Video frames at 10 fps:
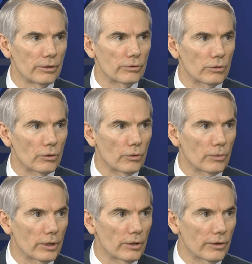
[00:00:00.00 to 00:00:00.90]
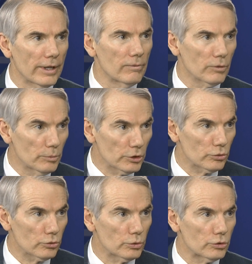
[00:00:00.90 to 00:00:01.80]
So uh, the Javelin
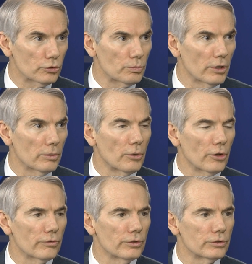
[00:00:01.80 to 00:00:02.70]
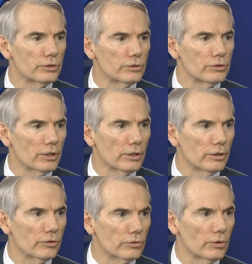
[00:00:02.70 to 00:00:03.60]
missiles, which is part of this, is uh,
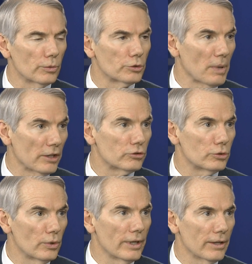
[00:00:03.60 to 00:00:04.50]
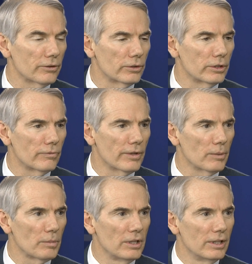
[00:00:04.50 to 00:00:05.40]
is a response to that to give
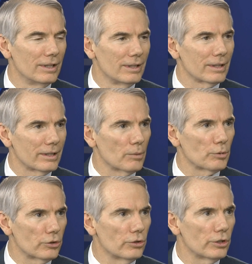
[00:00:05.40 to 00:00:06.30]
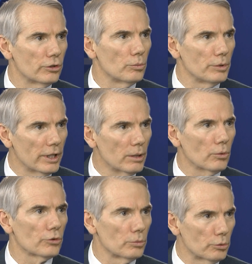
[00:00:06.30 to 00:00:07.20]
them the opportunity to be
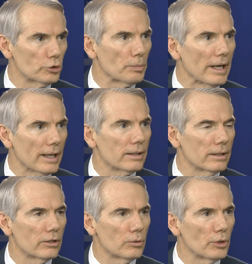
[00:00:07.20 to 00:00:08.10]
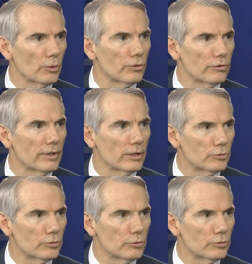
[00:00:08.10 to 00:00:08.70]
able to push back and to be able to defend